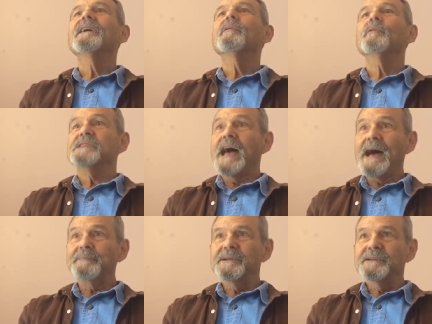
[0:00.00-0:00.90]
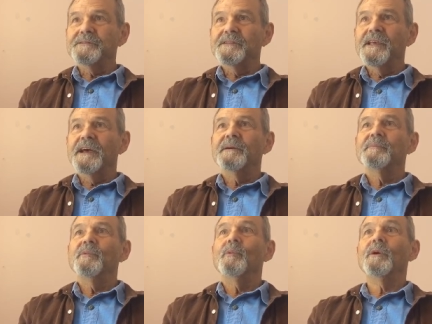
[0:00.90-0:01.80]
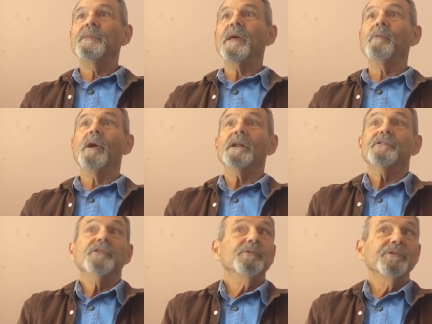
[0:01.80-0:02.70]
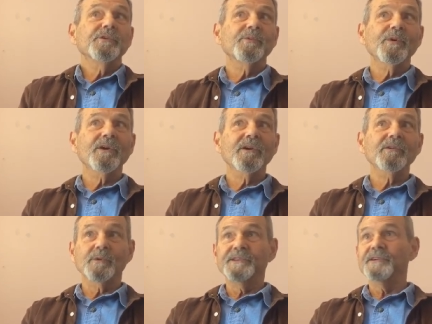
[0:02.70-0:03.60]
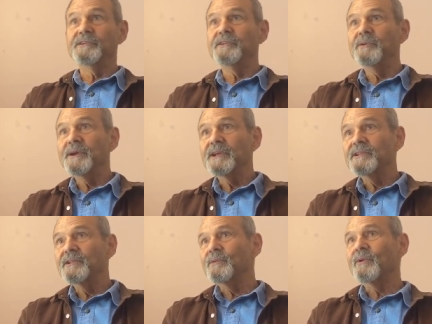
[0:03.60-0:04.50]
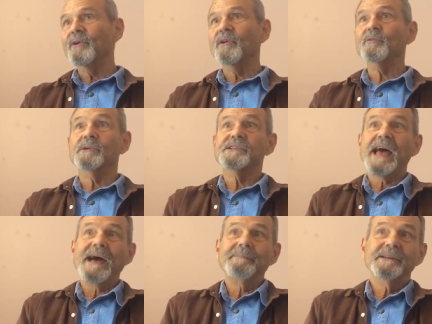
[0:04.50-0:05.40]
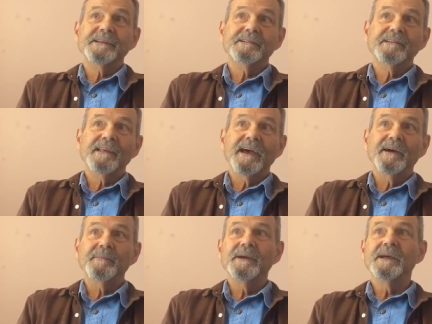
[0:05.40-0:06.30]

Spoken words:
what's happening for them, what they want to do in the world, what they're doing in the world, what's happening to them.